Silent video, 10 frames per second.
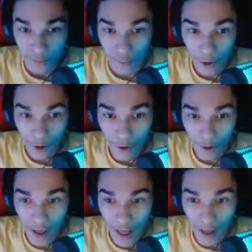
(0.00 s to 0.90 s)
Where
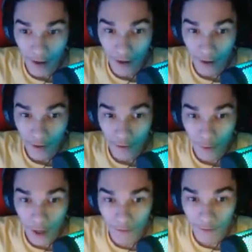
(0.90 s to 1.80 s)
the hell do
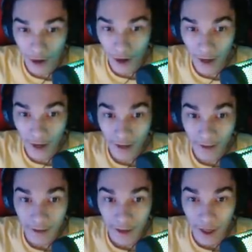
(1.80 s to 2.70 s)
I
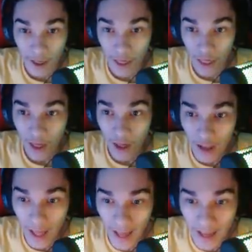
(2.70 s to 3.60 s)
find... The
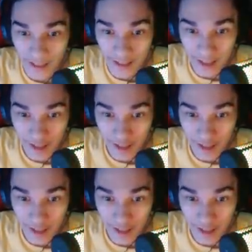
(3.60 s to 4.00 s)
last...